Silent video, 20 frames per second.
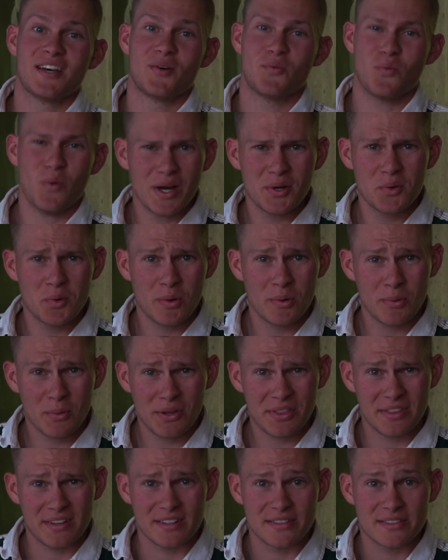Why do we
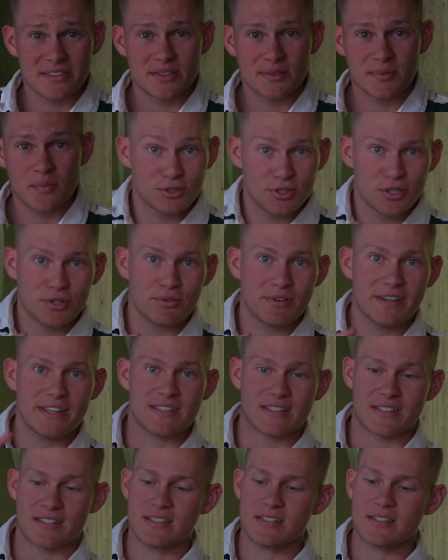want this? For two
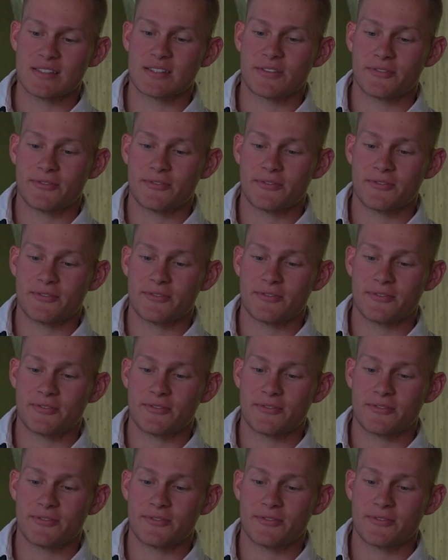reasons.